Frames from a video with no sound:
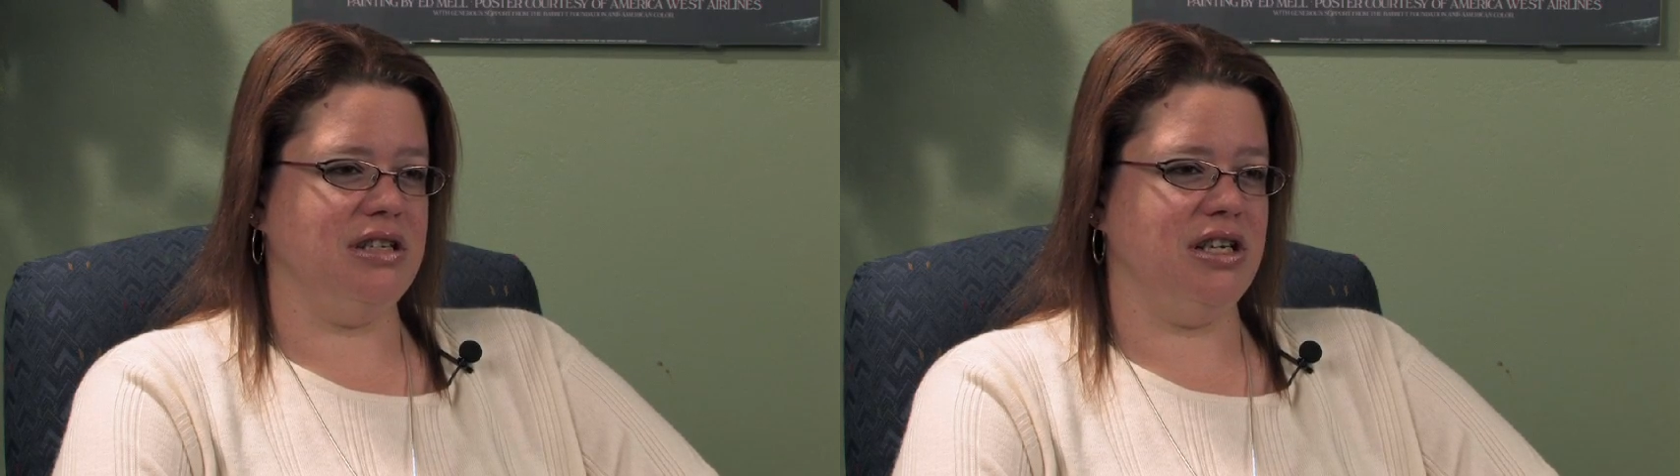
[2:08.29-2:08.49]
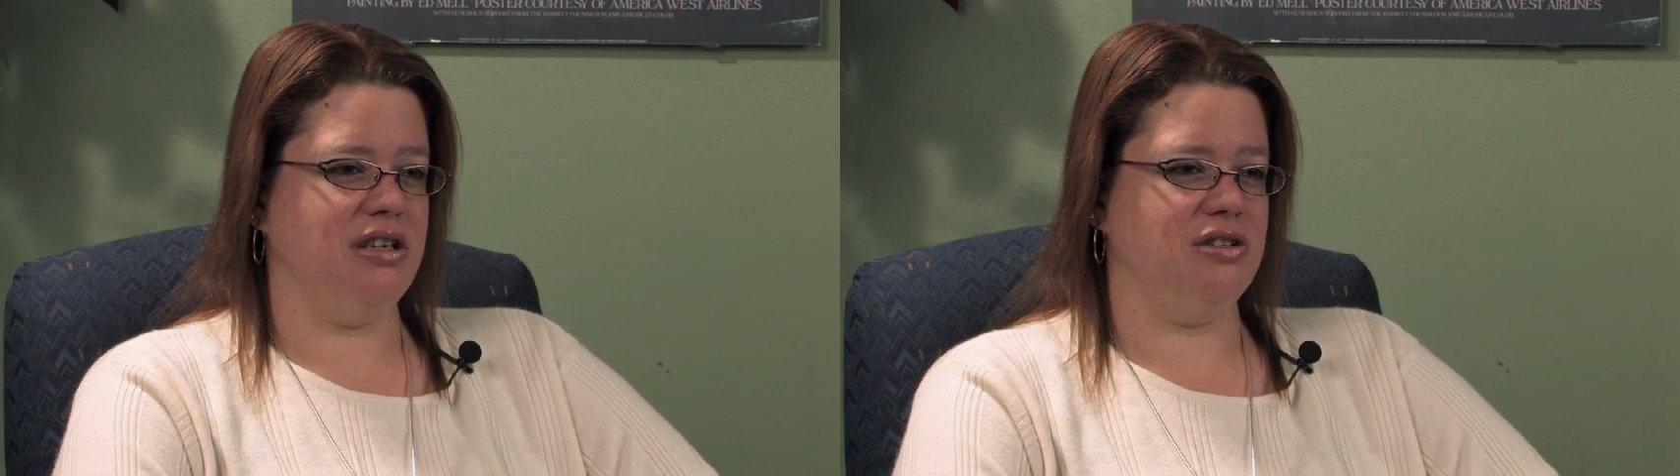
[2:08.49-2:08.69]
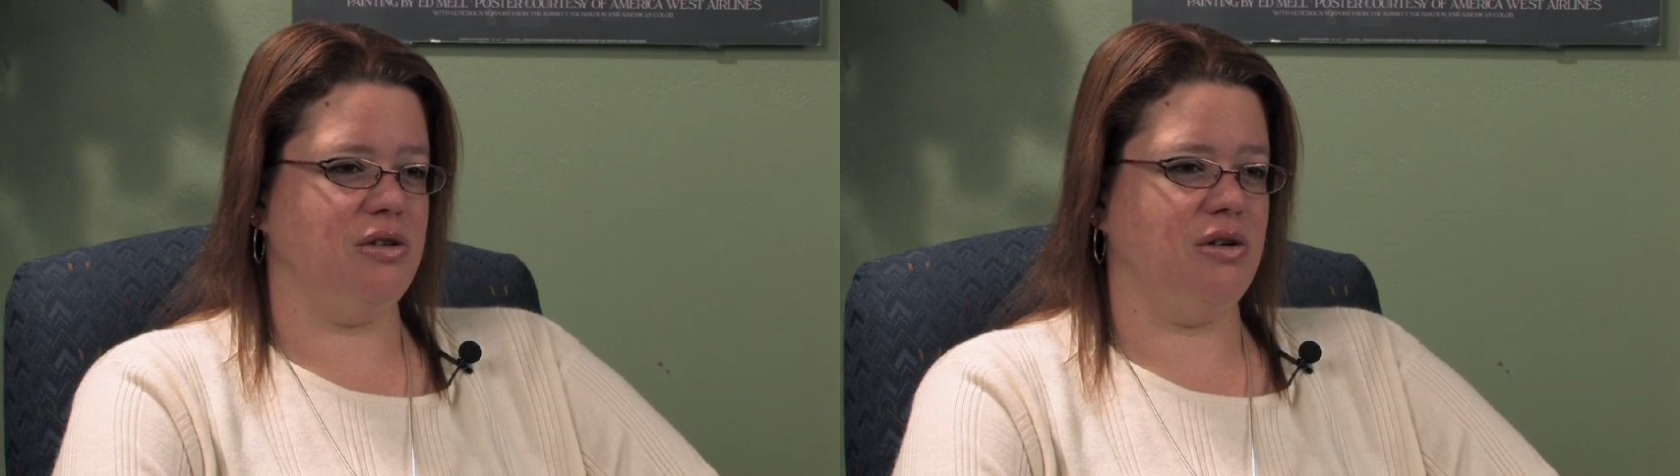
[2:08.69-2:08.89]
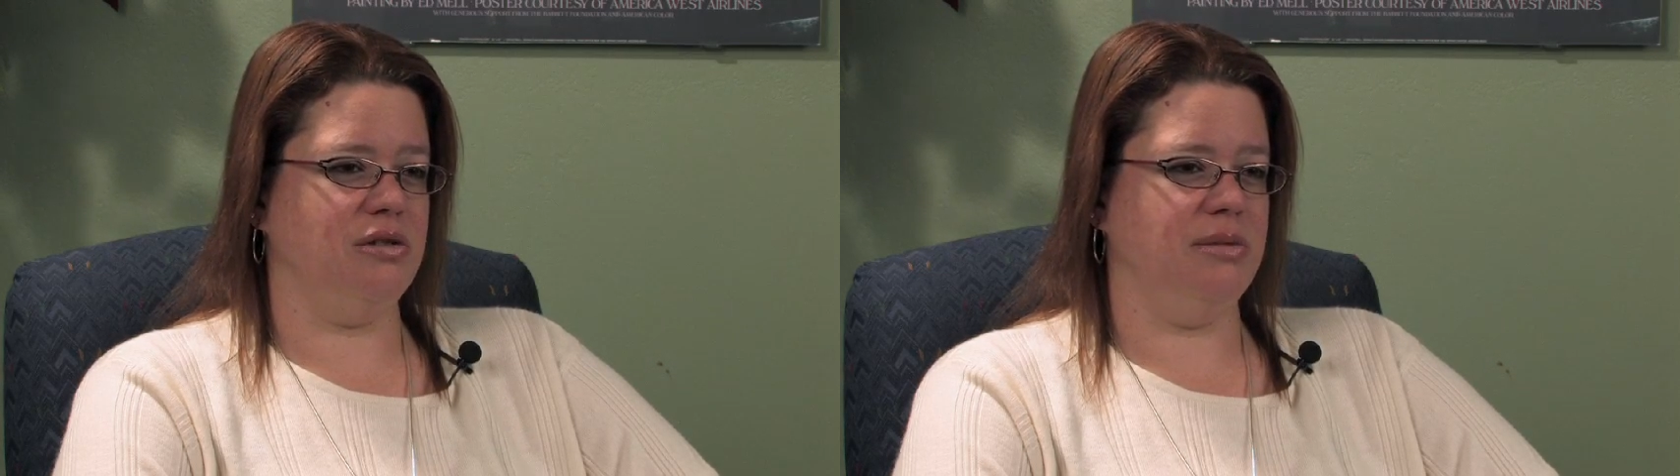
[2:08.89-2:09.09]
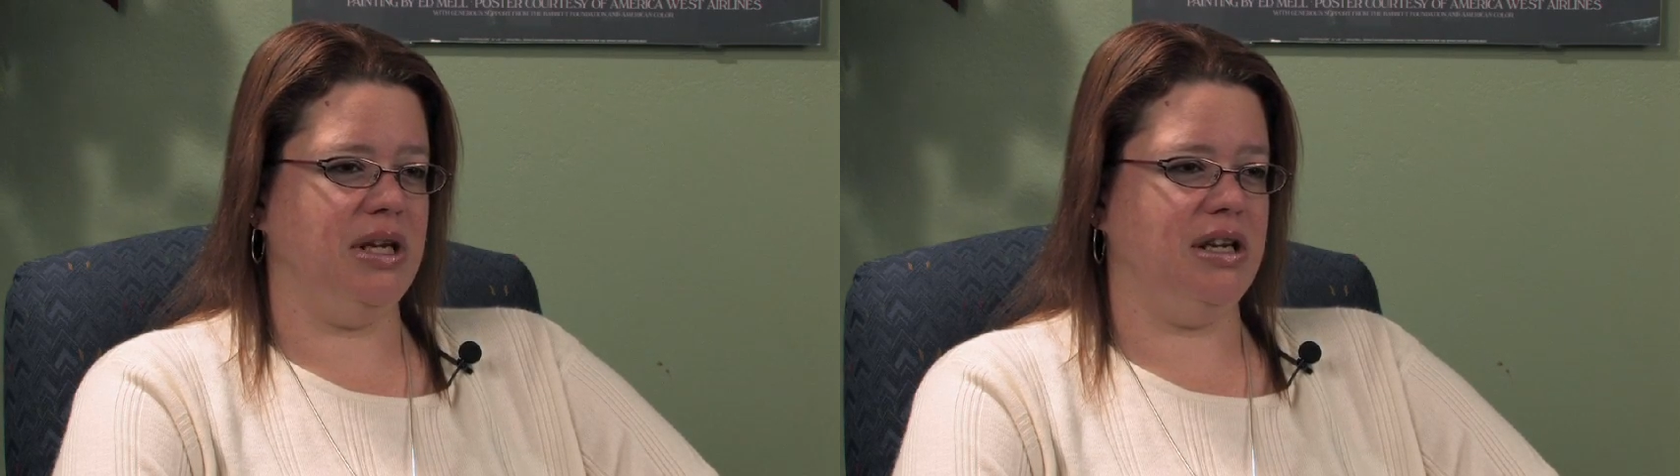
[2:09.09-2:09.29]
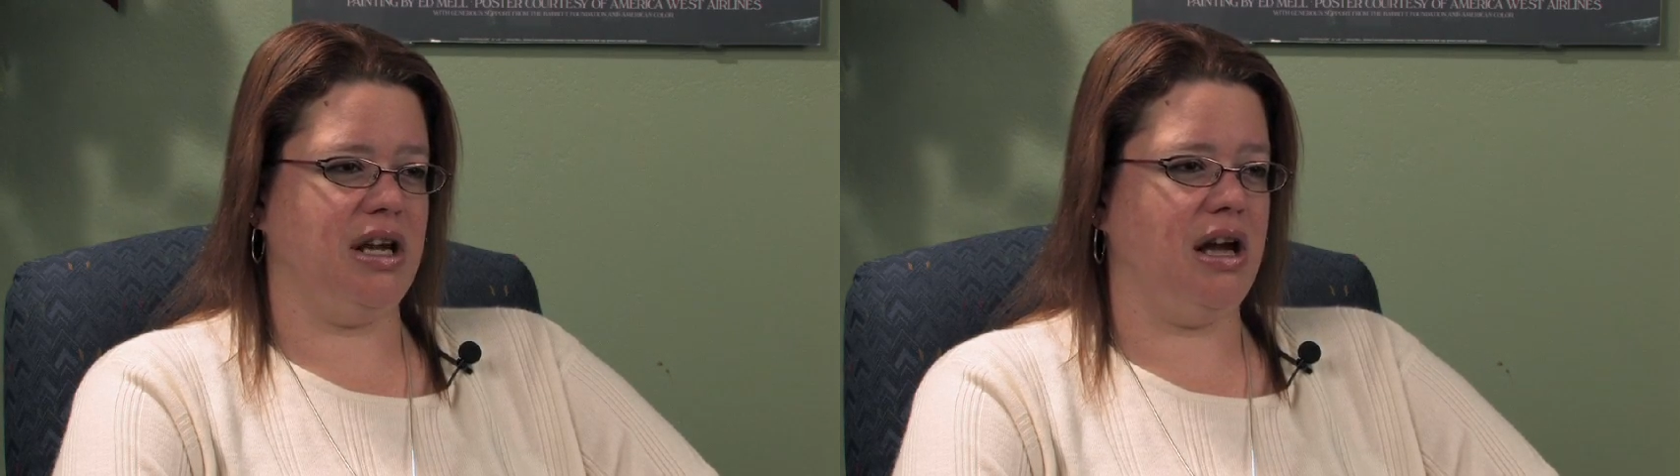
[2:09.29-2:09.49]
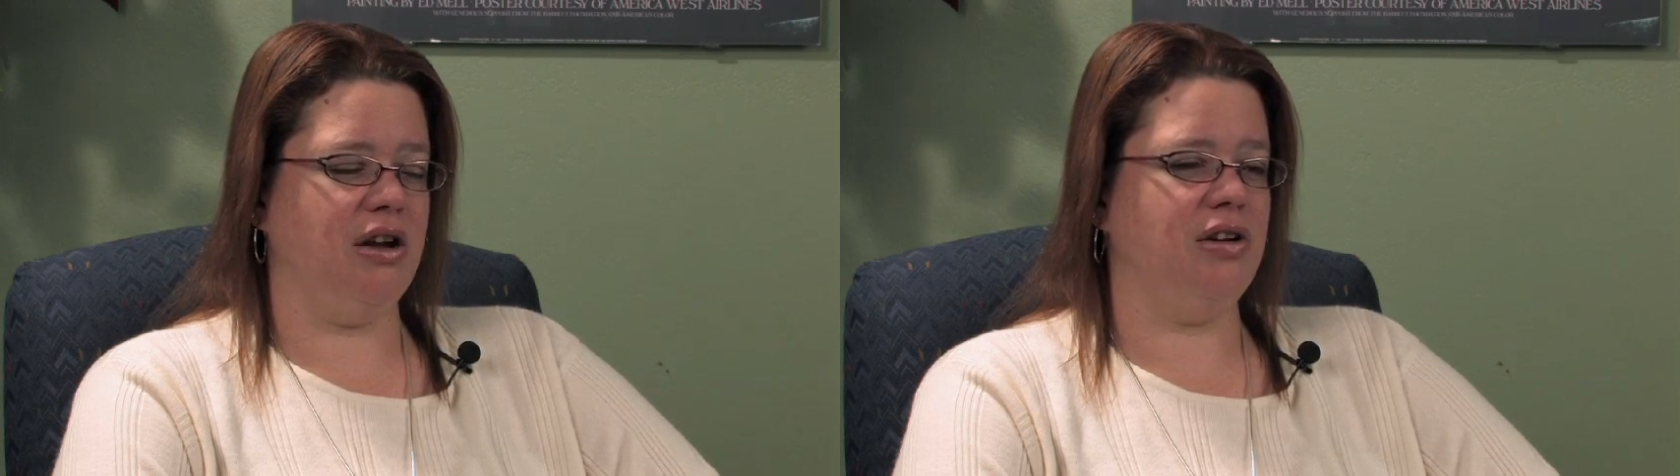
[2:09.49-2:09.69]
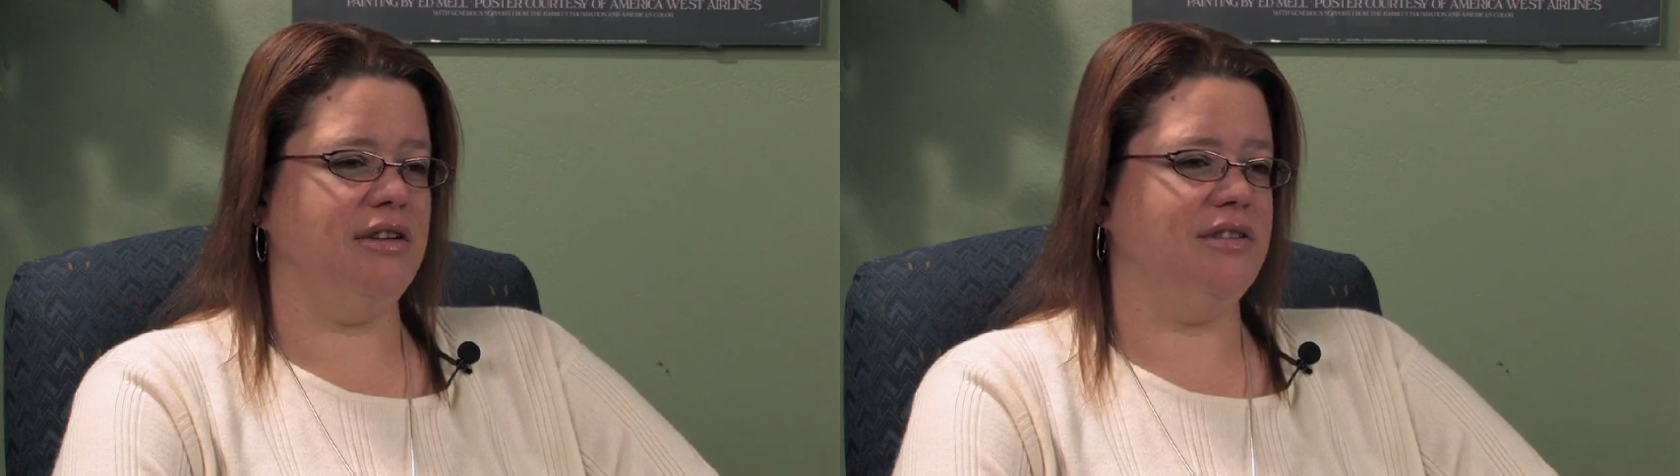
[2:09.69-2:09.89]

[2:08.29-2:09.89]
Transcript: he controlled me, and I couldn't